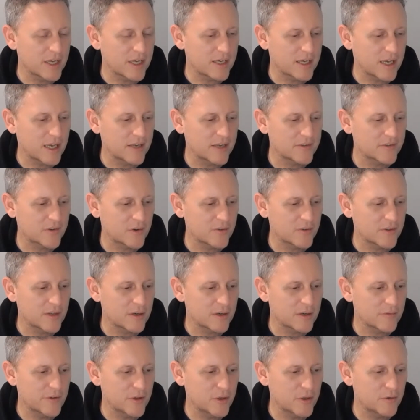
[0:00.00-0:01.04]
has
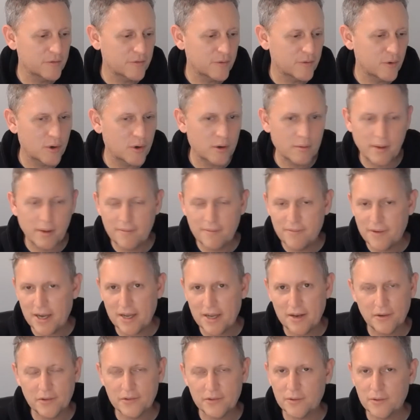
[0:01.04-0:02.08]
their view of Core Web
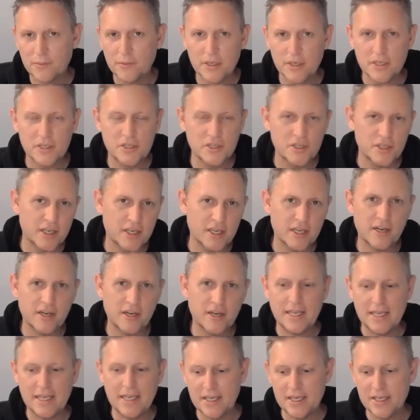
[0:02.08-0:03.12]
Vitals and what you should get
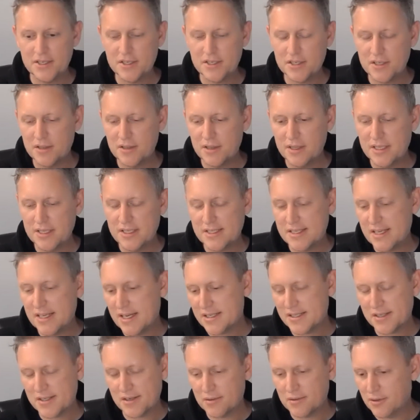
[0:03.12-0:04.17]
on each. These
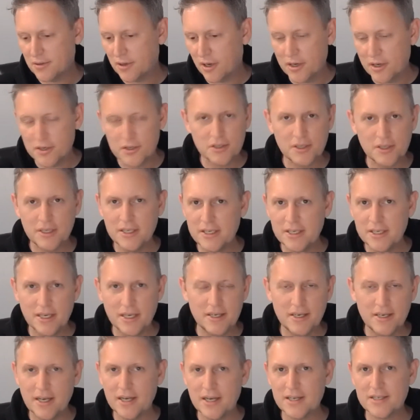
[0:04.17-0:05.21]
tests are largely
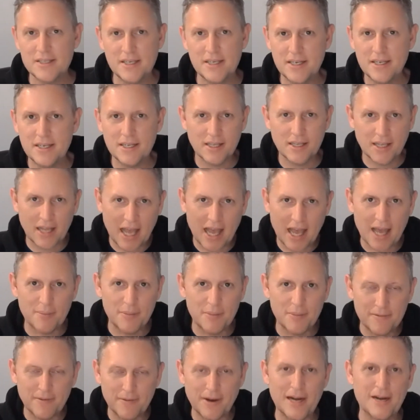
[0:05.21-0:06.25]
conducted in
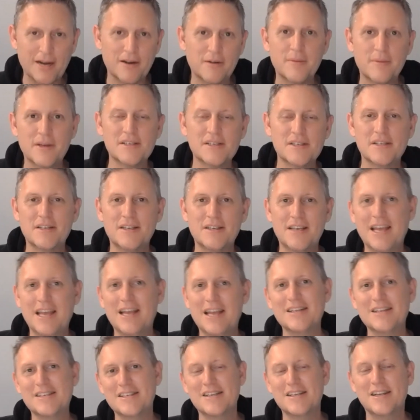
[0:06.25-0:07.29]
lab environments and
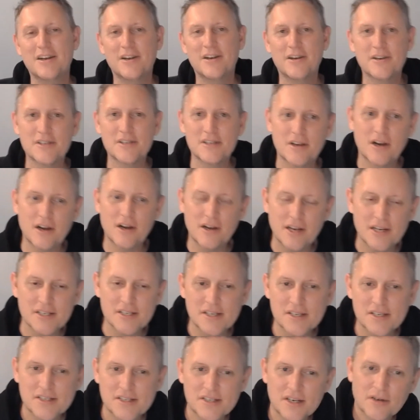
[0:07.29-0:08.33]
data centers and aren't
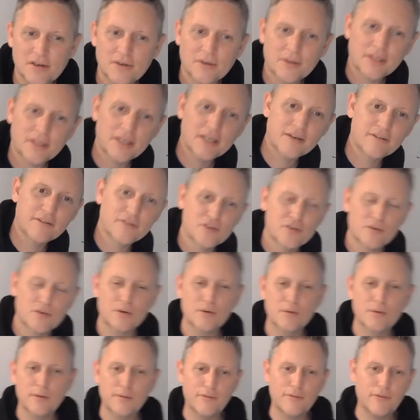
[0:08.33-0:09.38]
necessarily a
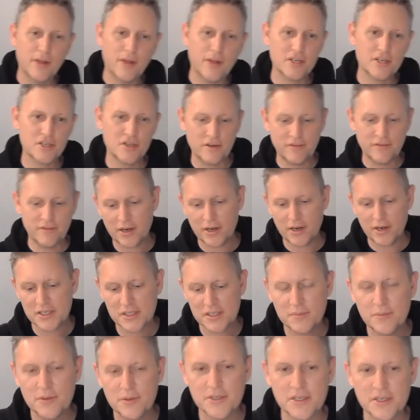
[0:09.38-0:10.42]
true reflection of how
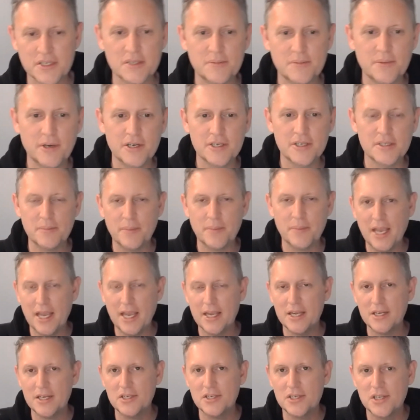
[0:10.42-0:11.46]
customers experience a
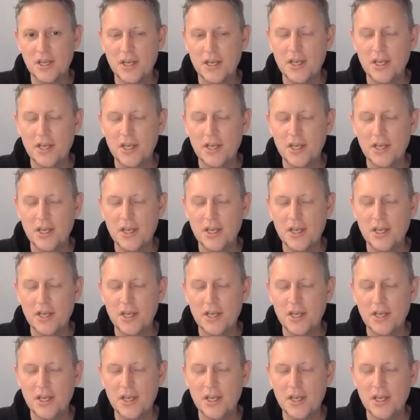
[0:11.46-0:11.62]
page.